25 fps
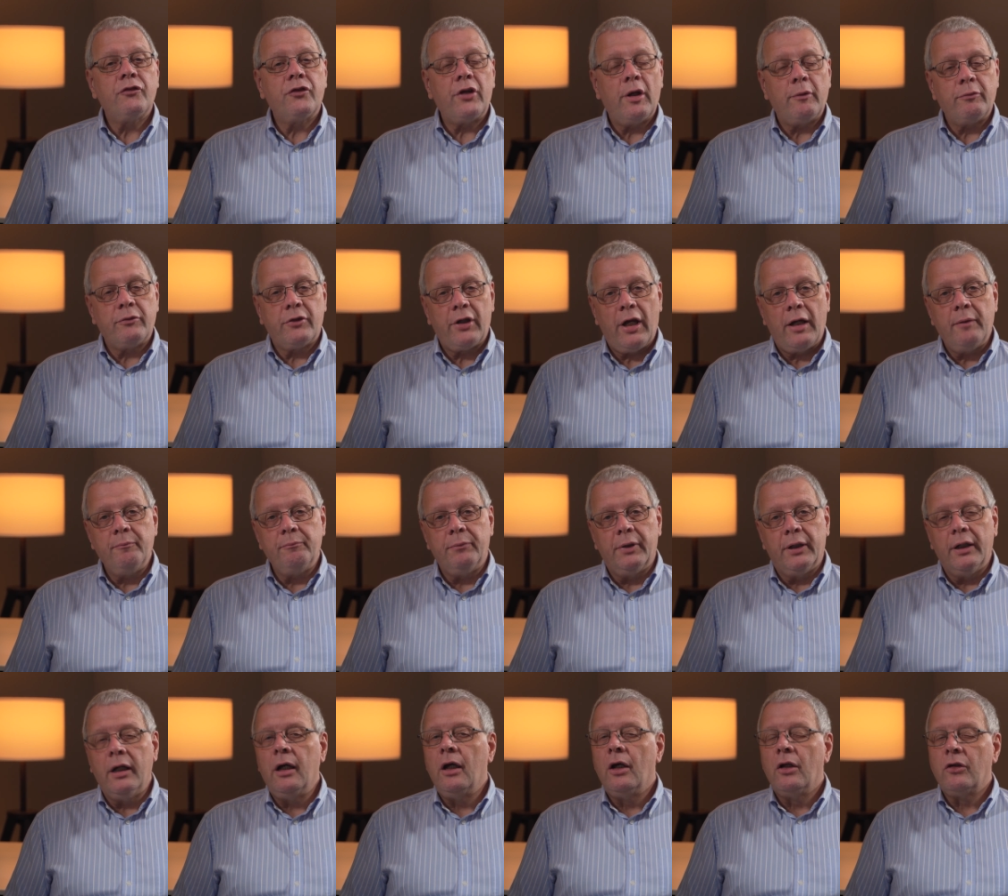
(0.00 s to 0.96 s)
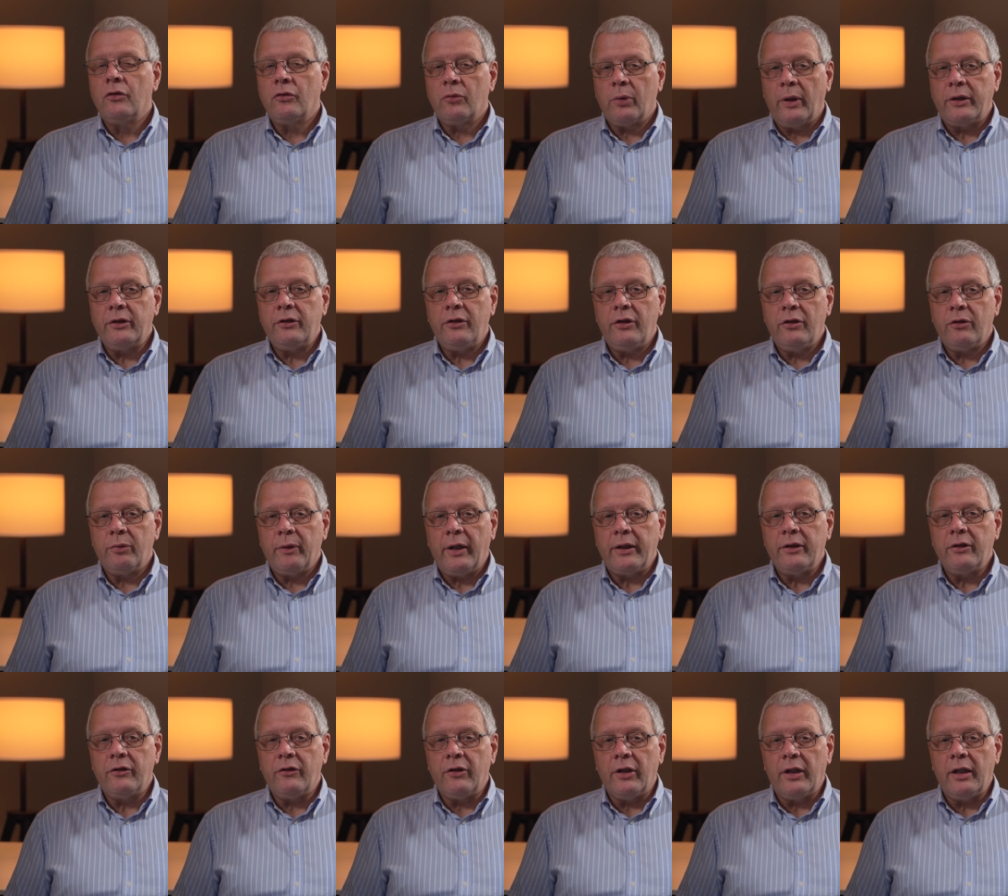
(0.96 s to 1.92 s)
September
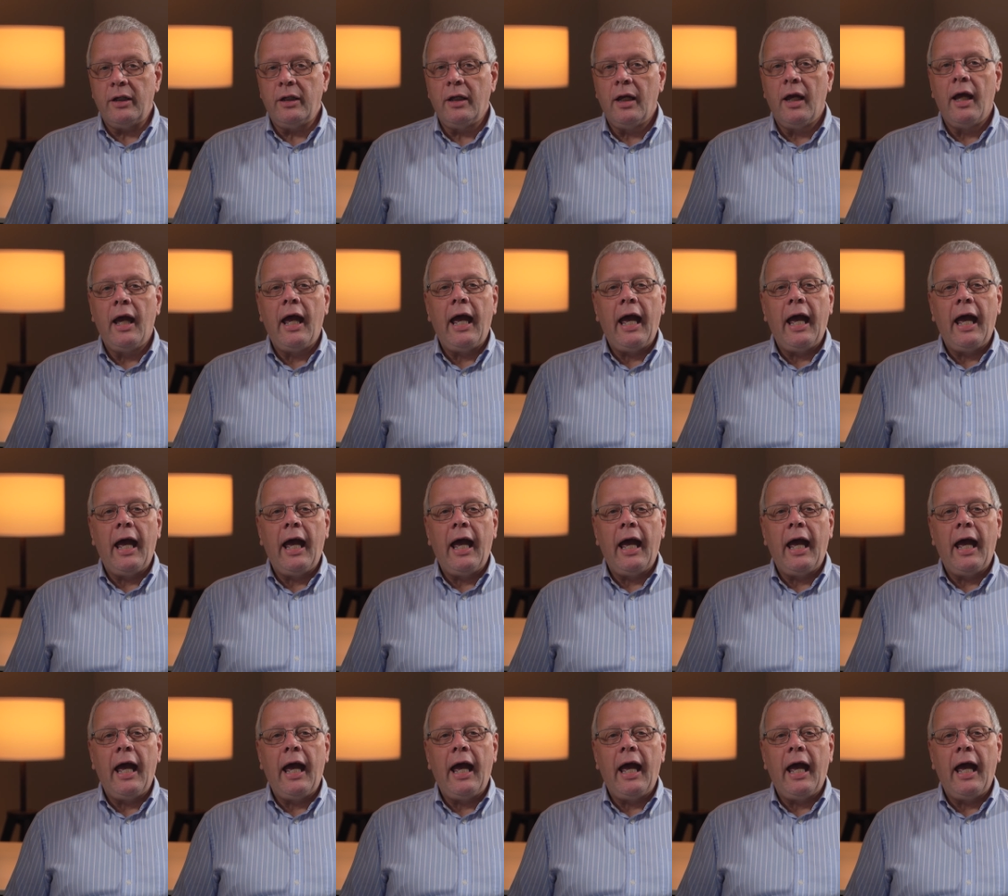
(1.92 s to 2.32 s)
2020